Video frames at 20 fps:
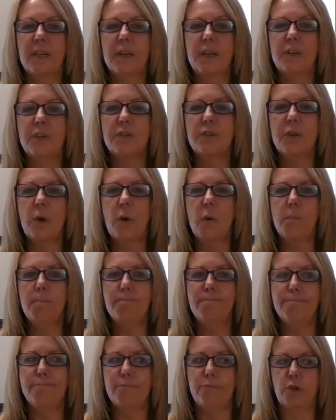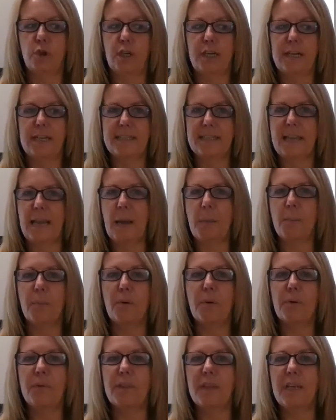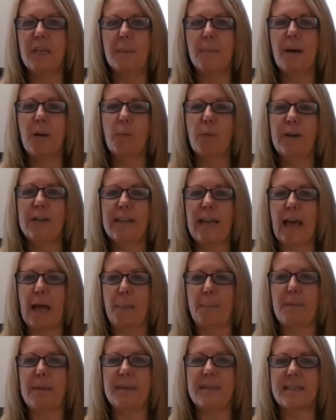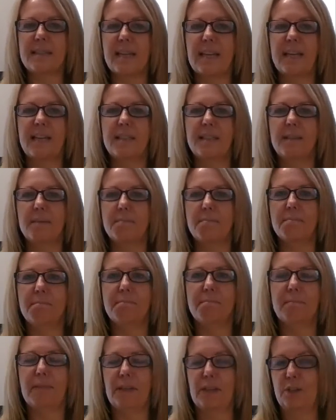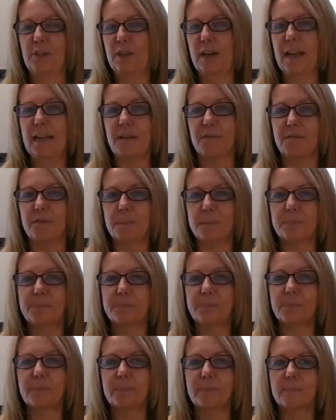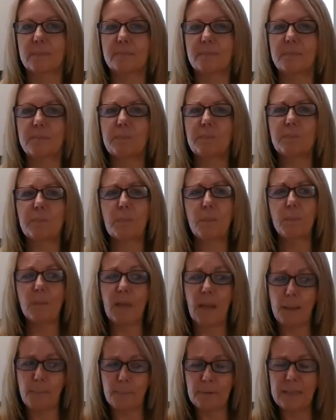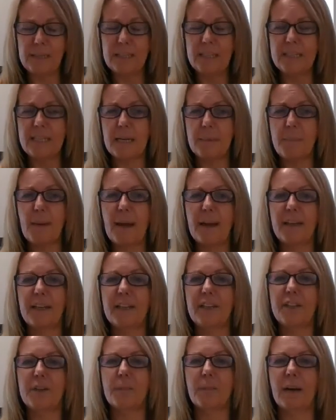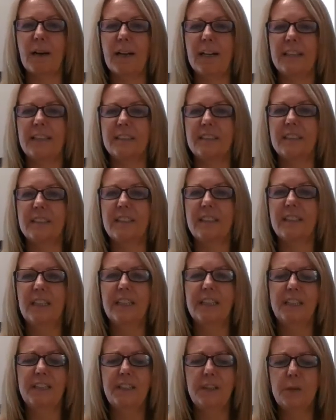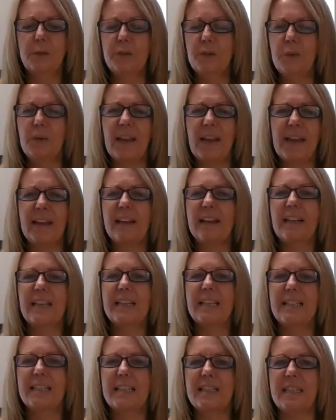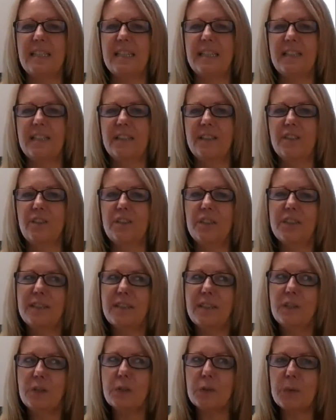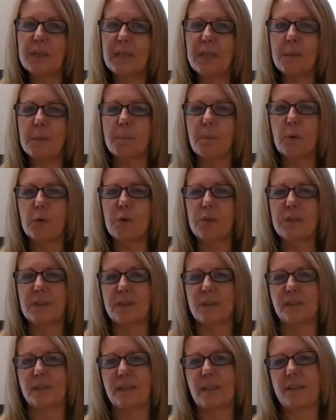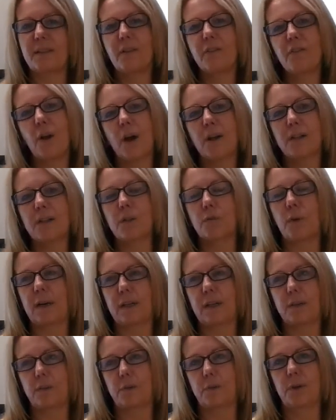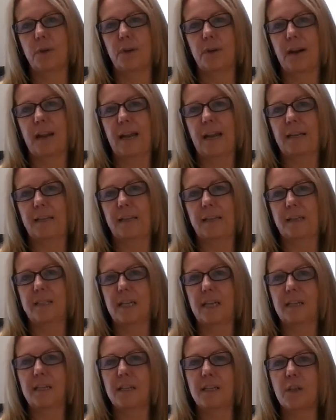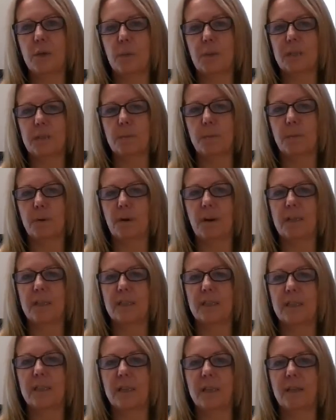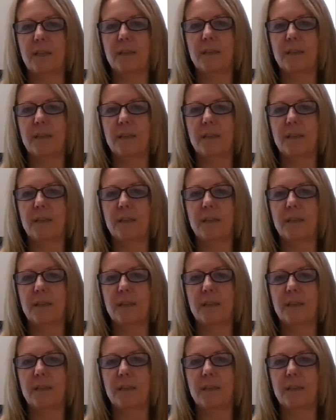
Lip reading: So for an example, think about one of the happiest days in your life and play the day back in your mind. Don't analyze the details, just enjoy the emotions and the thoughts running through your head the day that you experienced it.